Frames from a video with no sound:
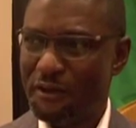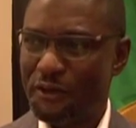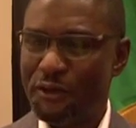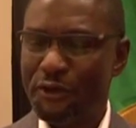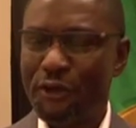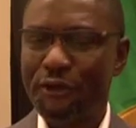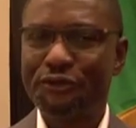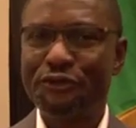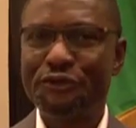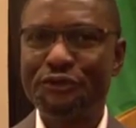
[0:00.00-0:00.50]

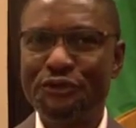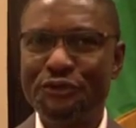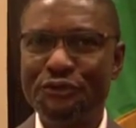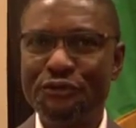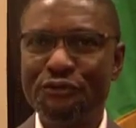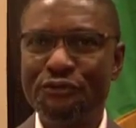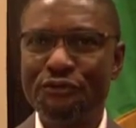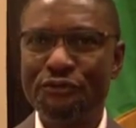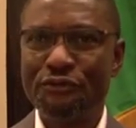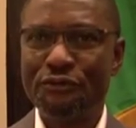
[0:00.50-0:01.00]
Not to
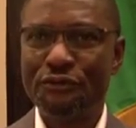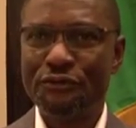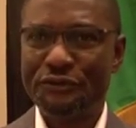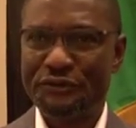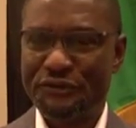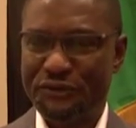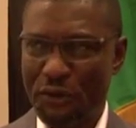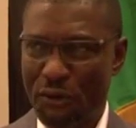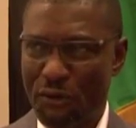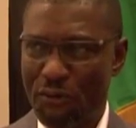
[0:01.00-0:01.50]
do
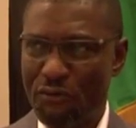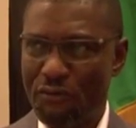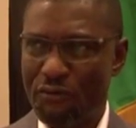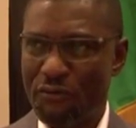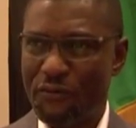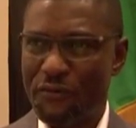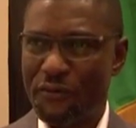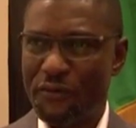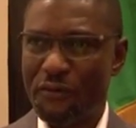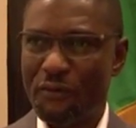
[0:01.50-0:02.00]
so
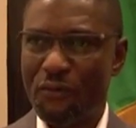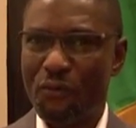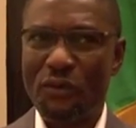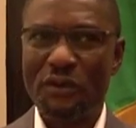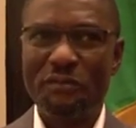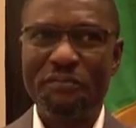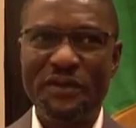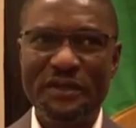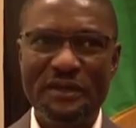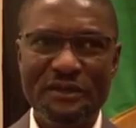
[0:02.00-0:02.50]

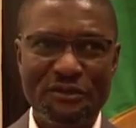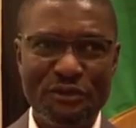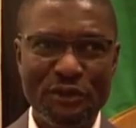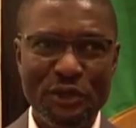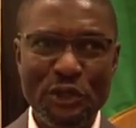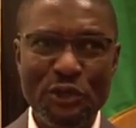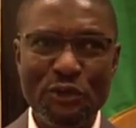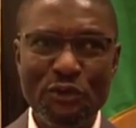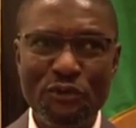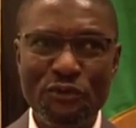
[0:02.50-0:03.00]
will be to
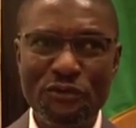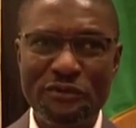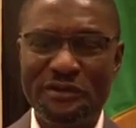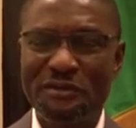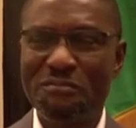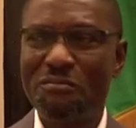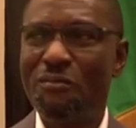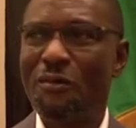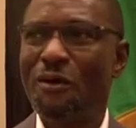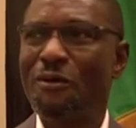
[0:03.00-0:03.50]
lose
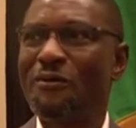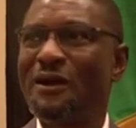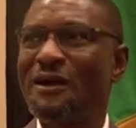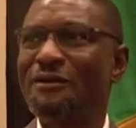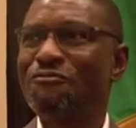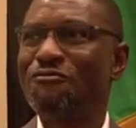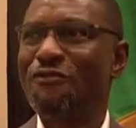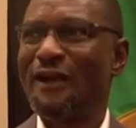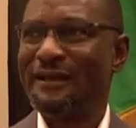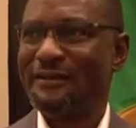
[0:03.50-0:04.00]
the
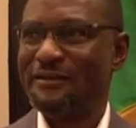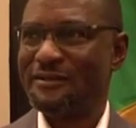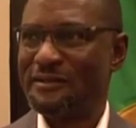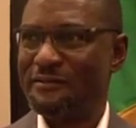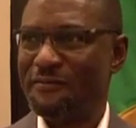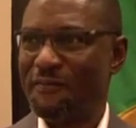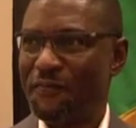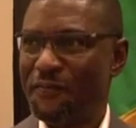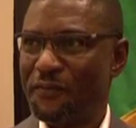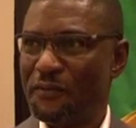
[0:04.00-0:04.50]
moral right
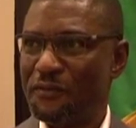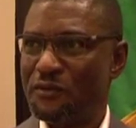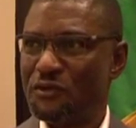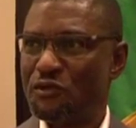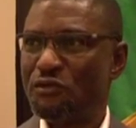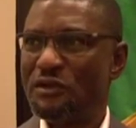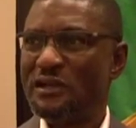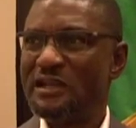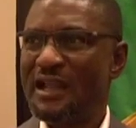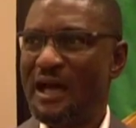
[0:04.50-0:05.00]

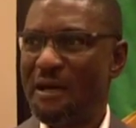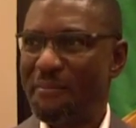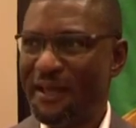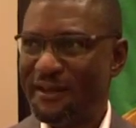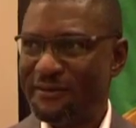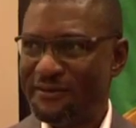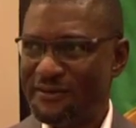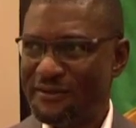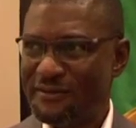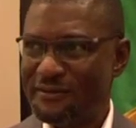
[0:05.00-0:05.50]
to
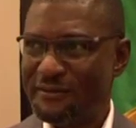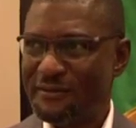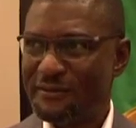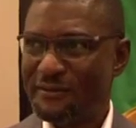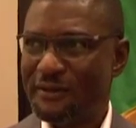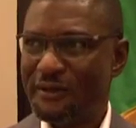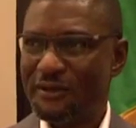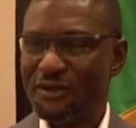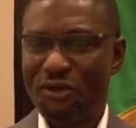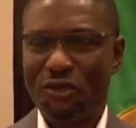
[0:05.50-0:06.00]
lament,
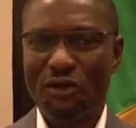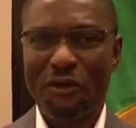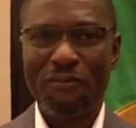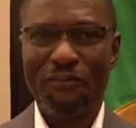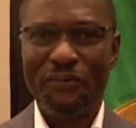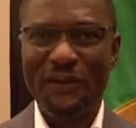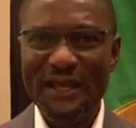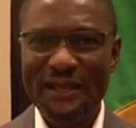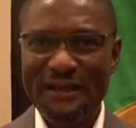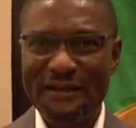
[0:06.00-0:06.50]
to
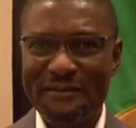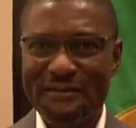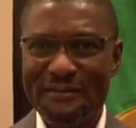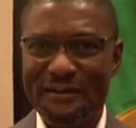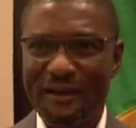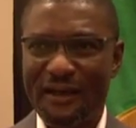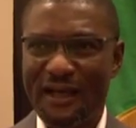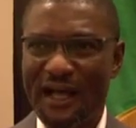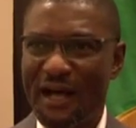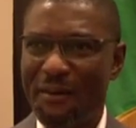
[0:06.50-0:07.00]
complain
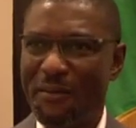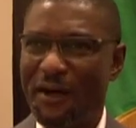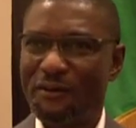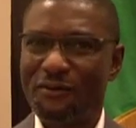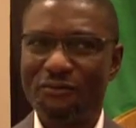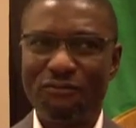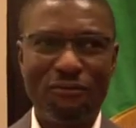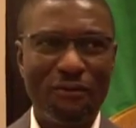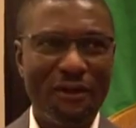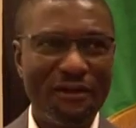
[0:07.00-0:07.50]

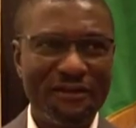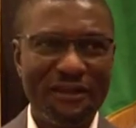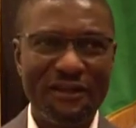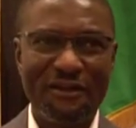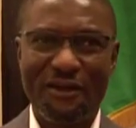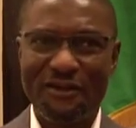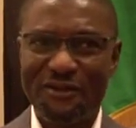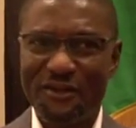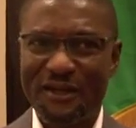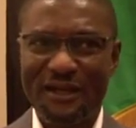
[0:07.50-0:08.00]
about one thing
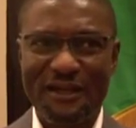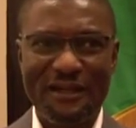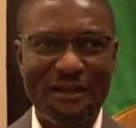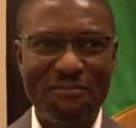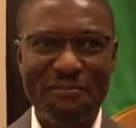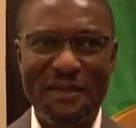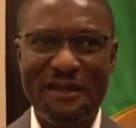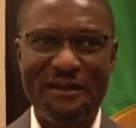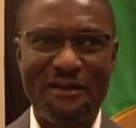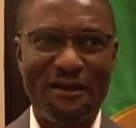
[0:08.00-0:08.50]
or the other
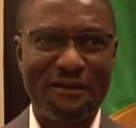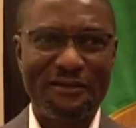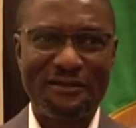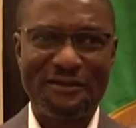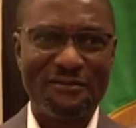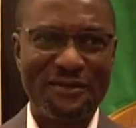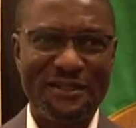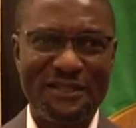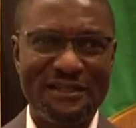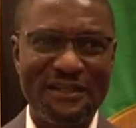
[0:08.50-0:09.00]
that may not,
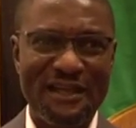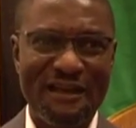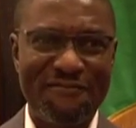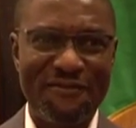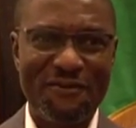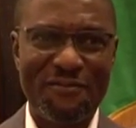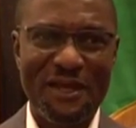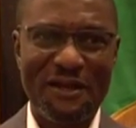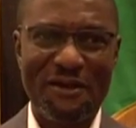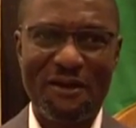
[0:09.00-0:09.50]
which in their
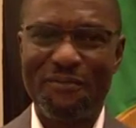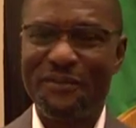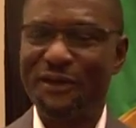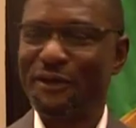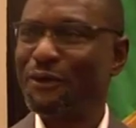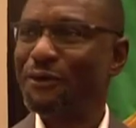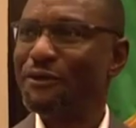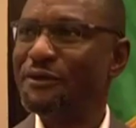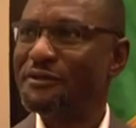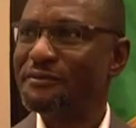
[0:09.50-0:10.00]
view may not be
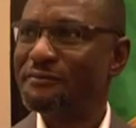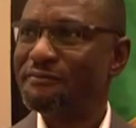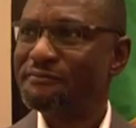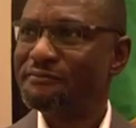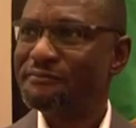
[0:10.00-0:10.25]
good.